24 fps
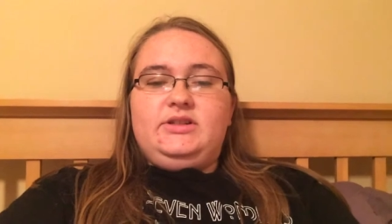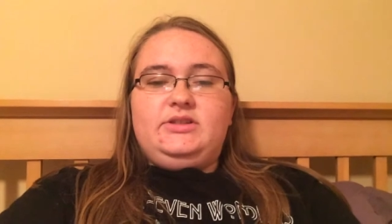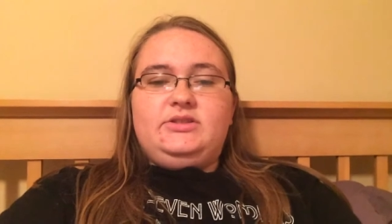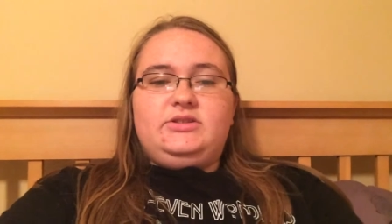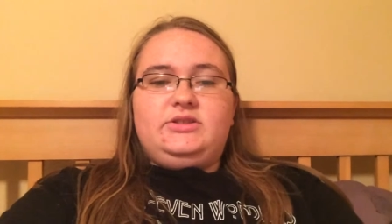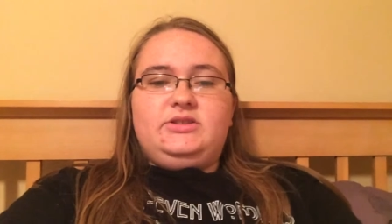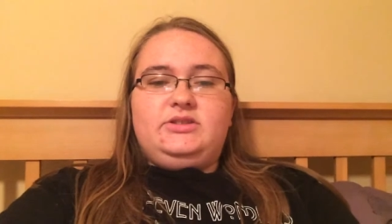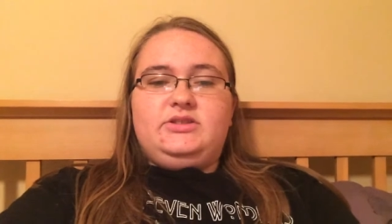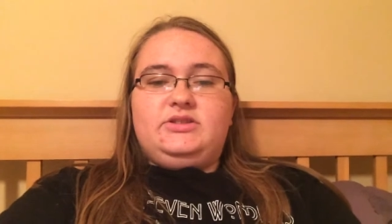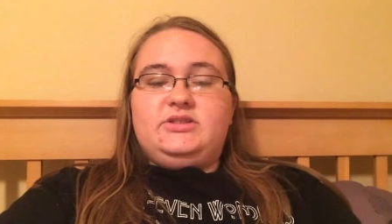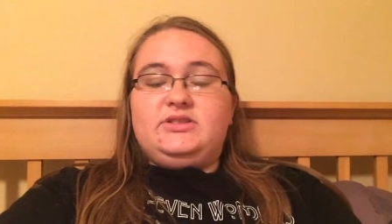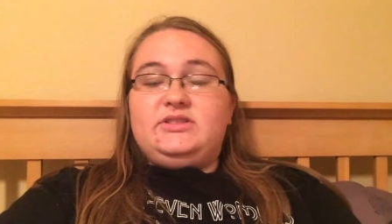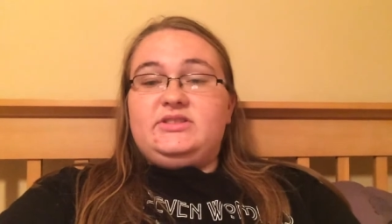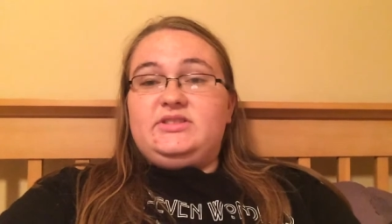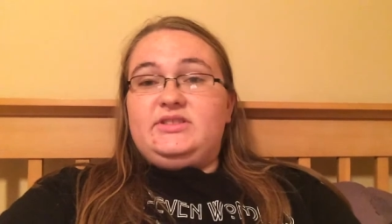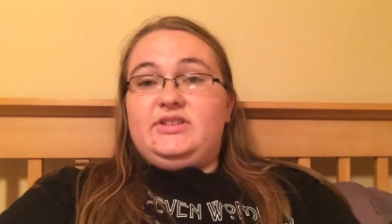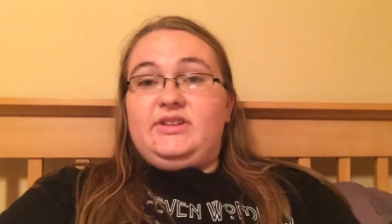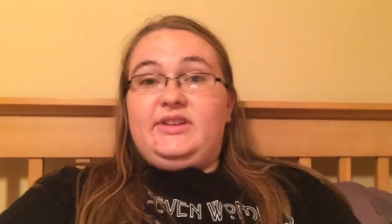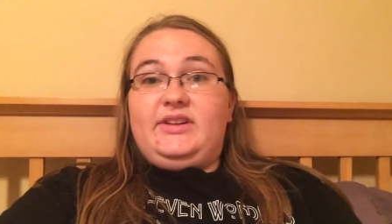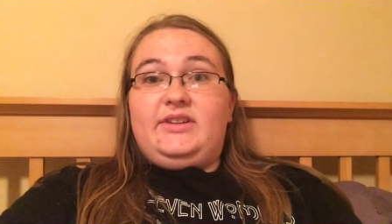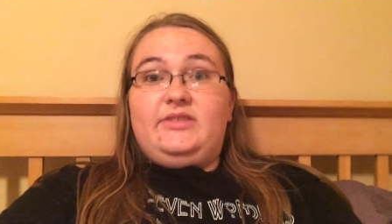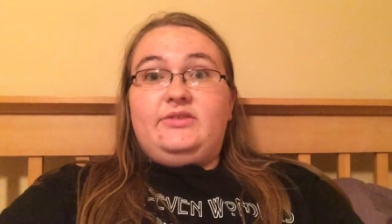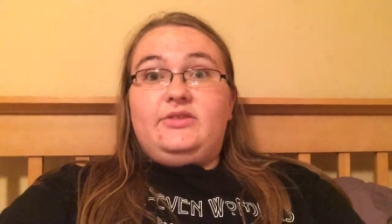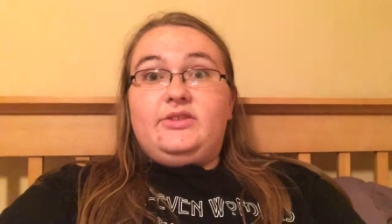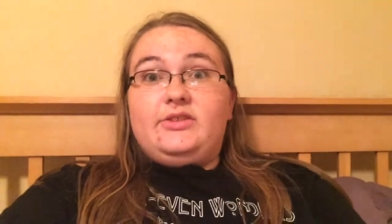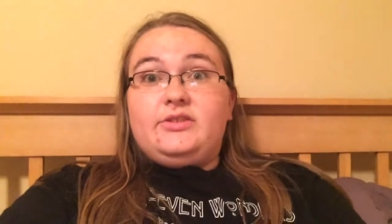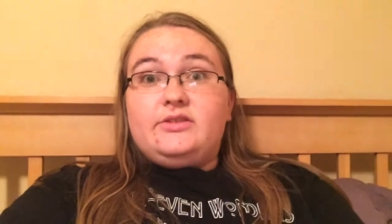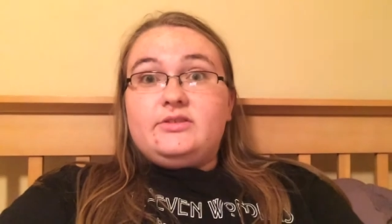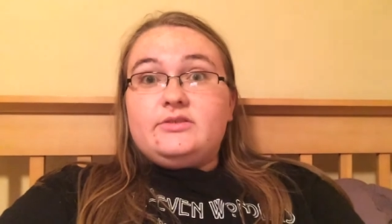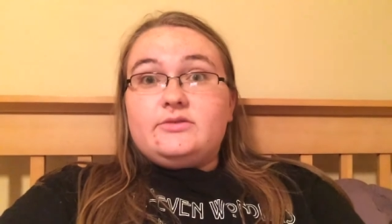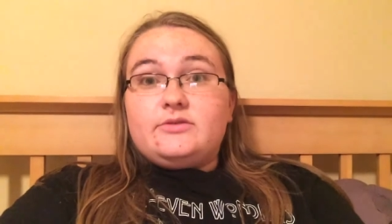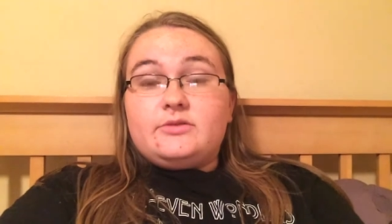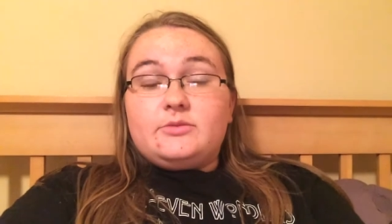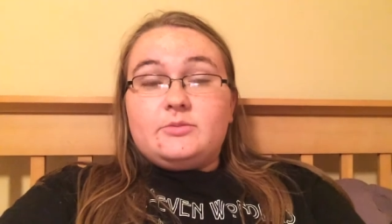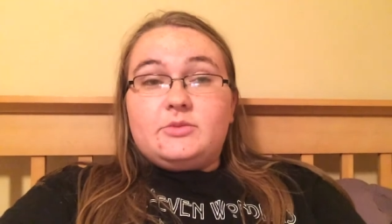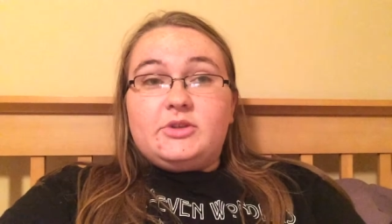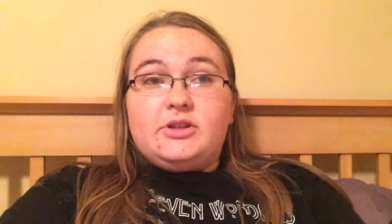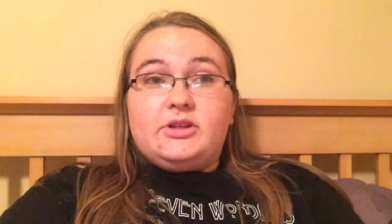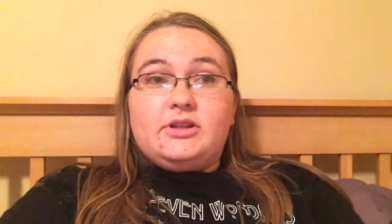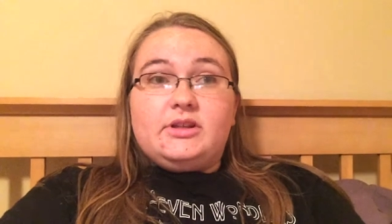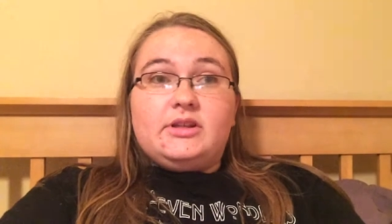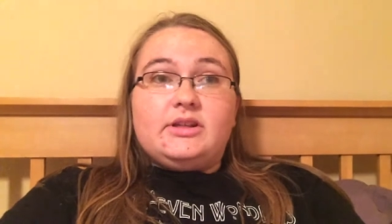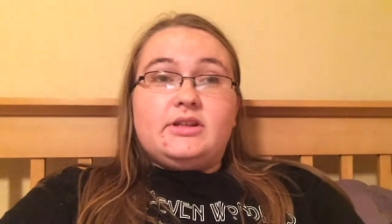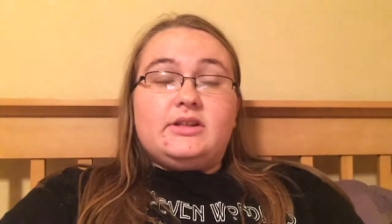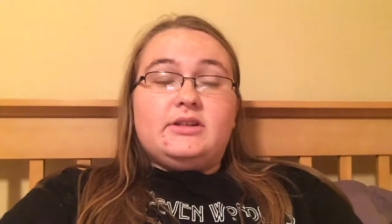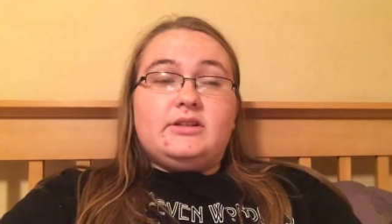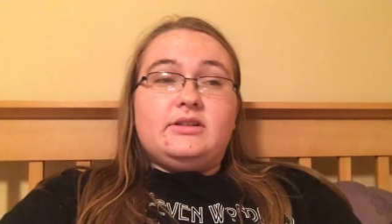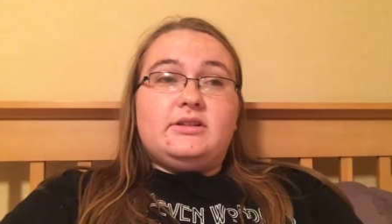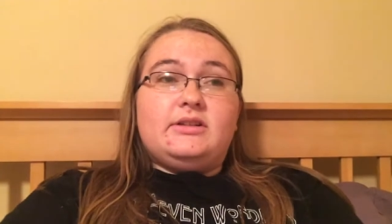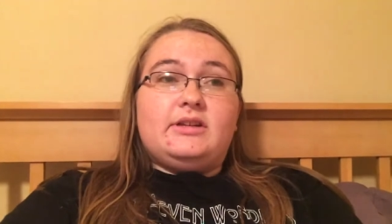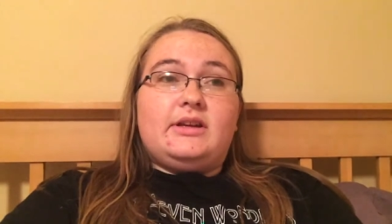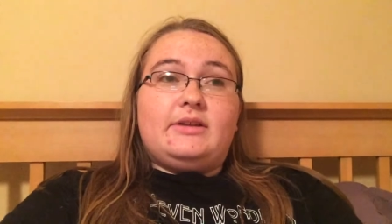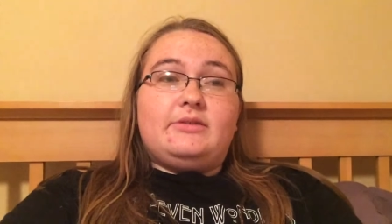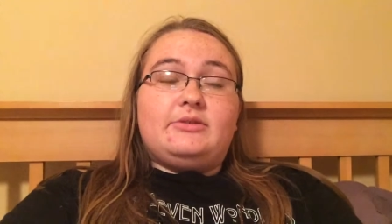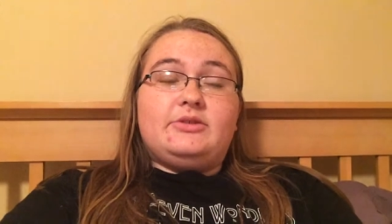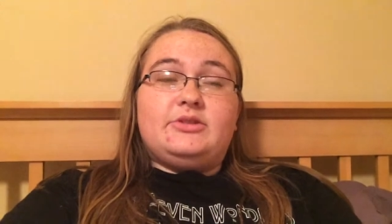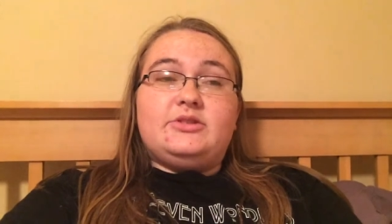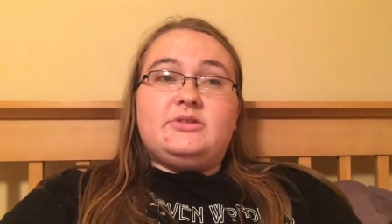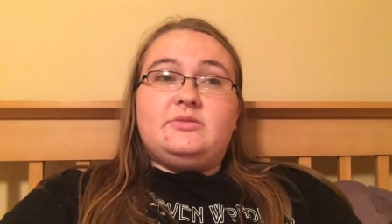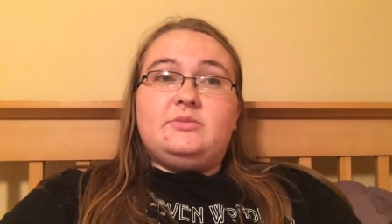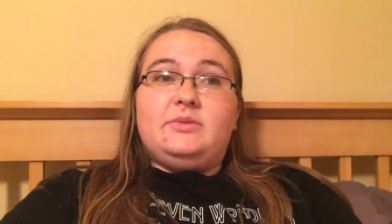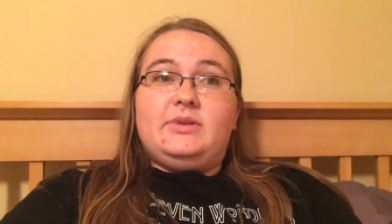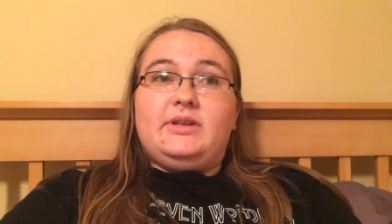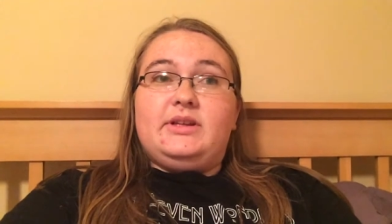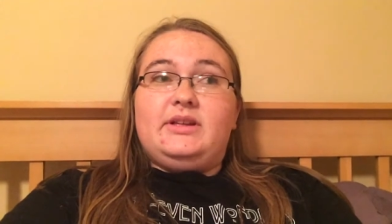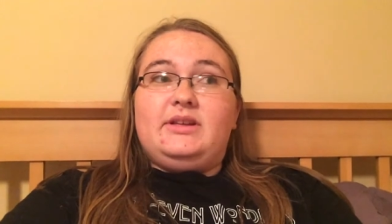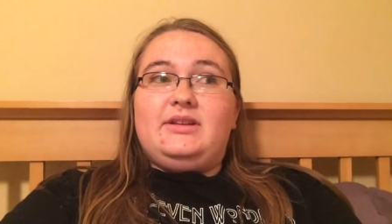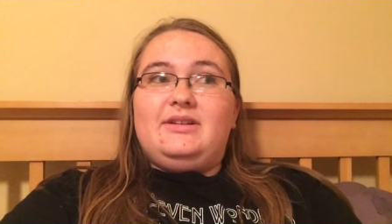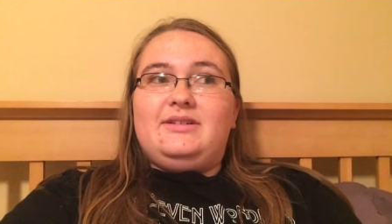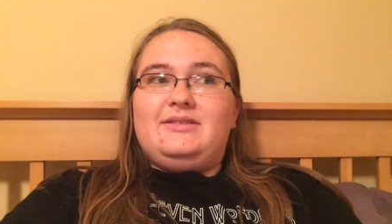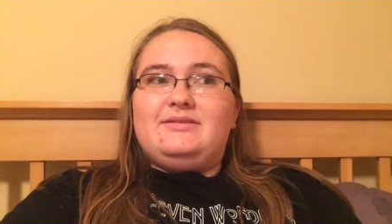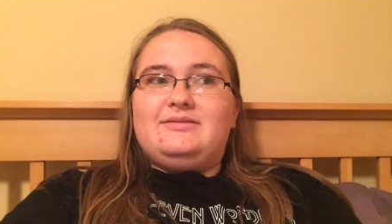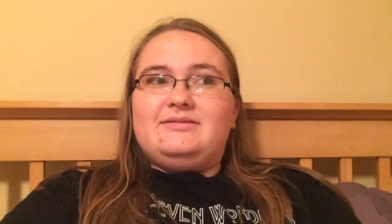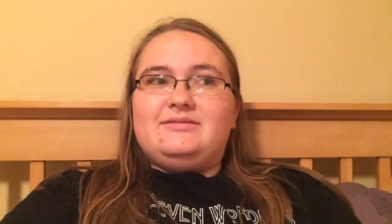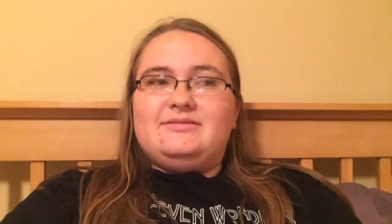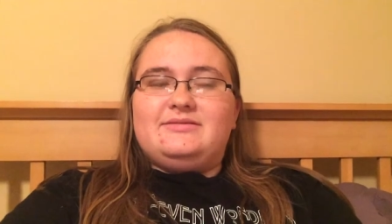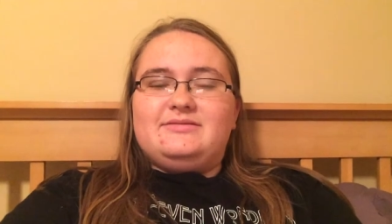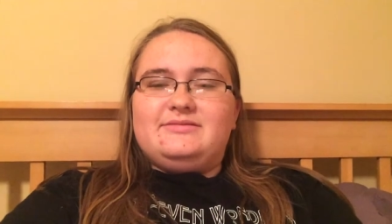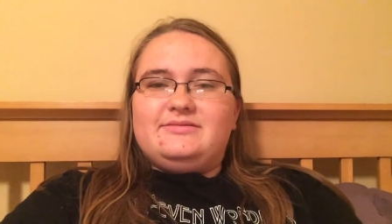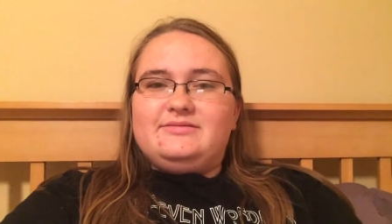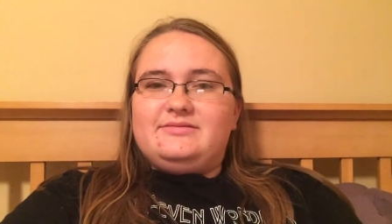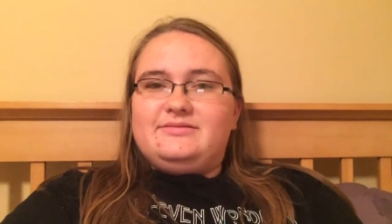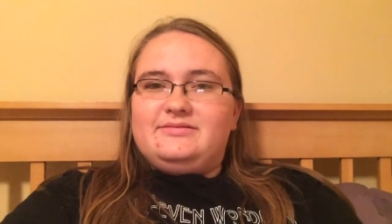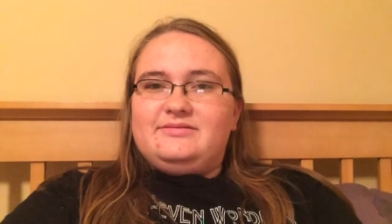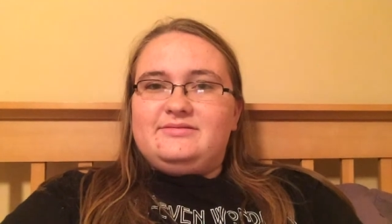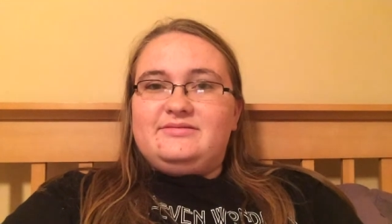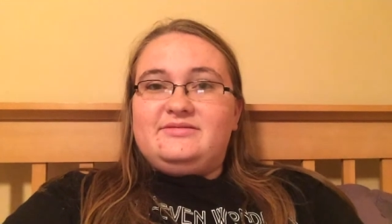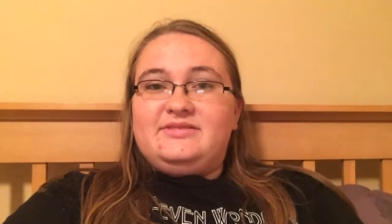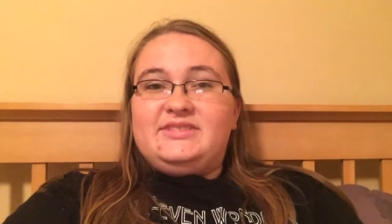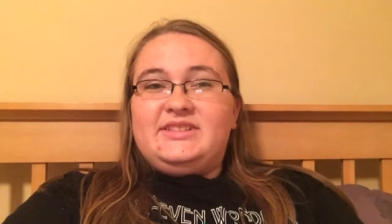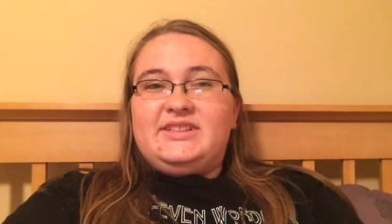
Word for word: she just still had feelings for me, and I would just be like, mm,